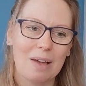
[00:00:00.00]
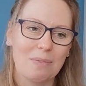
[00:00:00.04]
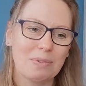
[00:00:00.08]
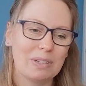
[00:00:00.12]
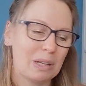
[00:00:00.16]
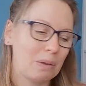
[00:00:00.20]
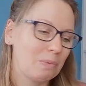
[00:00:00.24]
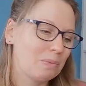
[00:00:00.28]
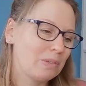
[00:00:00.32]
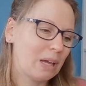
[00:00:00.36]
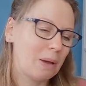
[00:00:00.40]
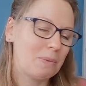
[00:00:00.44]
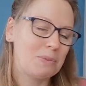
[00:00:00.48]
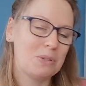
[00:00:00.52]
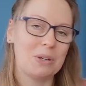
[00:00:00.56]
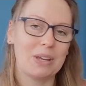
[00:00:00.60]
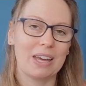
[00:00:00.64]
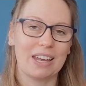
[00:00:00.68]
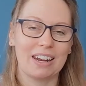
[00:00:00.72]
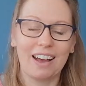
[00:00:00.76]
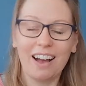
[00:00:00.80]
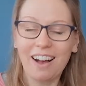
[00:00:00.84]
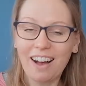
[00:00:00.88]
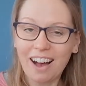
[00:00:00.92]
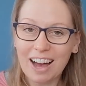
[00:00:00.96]
Sometimes you
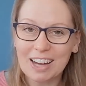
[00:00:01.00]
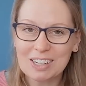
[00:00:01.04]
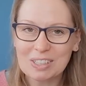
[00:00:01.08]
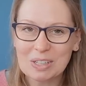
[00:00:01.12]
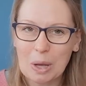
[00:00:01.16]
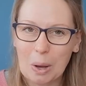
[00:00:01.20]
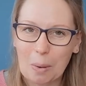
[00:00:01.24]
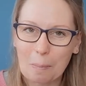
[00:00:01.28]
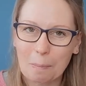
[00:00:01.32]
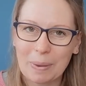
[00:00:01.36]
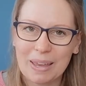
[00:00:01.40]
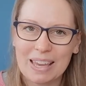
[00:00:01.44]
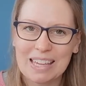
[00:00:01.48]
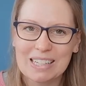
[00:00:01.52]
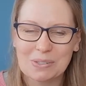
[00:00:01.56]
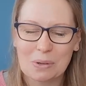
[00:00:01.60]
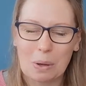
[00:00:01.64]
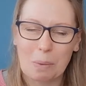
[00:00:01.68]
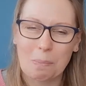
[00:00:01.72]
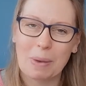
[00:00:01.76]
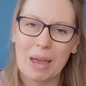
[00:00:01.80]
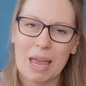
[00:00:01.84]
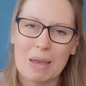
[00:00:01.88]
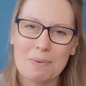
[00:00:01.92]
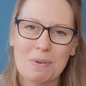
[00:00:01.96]
get a hard copy, so
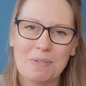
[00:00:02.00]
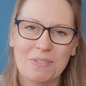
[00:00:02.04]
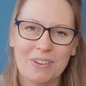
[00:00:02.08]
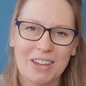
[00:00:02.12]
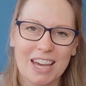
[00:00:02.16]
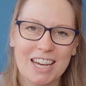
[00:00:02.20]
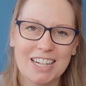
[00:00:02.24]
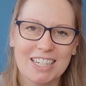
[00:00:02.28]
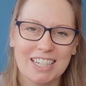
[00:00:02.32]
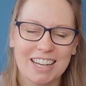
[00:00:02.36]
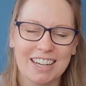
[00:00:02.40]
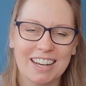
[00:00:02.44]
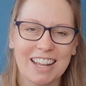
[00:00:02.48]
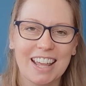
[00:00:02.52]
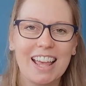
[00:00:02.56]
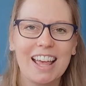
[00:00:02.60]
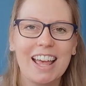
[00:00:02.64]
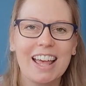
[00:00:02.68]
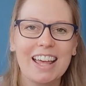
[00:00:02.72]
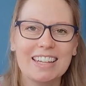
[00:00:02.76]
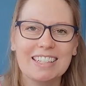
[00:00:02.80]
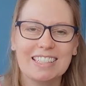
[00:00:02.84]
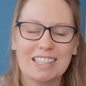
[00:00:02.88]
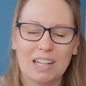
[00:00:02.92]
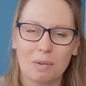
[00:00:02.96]
a paper version,
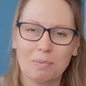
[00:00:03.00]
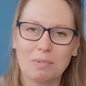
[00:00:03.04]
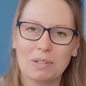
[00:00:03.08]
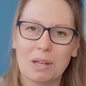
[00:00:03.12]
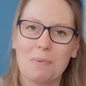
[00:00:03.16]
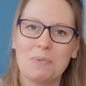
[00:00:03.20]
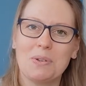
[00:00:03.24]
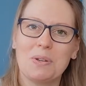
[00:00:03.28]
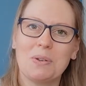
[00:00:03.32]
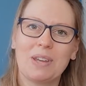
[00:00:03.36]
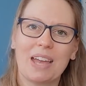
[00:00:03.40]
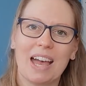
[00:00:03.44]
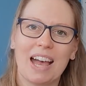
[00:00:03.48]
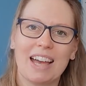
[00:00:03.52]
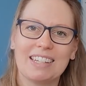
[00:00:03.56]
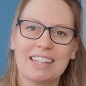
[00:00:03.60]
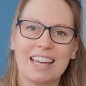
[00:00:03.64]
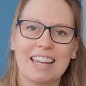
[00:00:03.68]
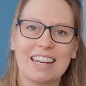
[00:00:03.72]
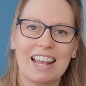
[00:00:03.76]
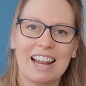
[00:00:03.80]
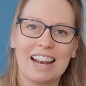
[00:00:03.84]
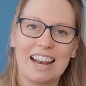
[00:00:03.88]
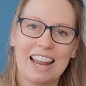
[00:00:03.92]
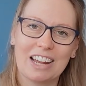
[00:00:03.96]
sometimes you get
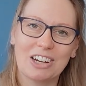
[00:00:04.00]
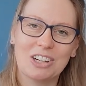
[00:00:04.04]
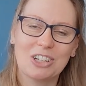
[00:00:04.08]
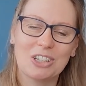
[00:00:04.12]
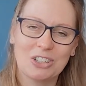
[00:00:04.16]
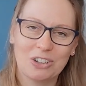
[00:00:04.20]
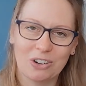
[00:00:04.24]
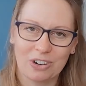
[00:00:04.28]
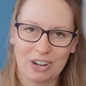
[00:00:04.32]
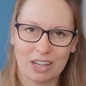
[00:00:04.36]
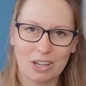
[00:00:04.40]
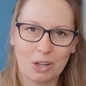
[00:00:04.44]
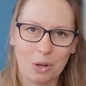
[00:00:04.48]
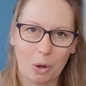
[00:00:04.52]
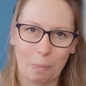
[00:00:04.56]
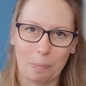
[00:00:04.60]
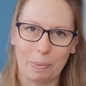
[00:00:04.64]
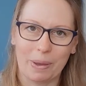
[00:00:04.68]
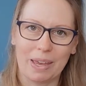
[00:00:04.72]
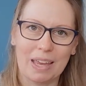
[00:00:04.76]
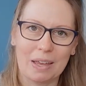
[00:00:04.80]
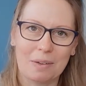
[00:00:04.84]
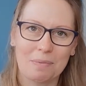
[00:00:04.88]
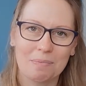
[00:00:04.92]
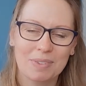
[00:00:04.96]
an electronic
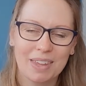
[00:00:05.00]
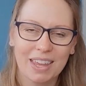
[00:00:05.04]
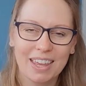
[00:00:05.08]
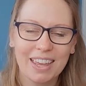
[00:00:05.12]
copy.